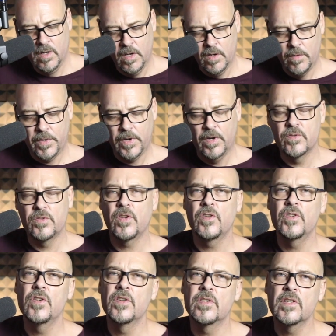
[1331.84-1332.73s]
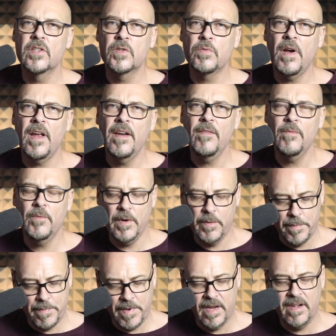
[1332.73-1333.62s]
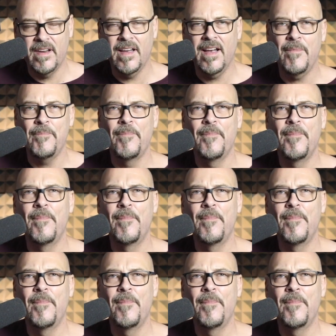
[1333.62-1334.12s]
You can also use this one where we bend up.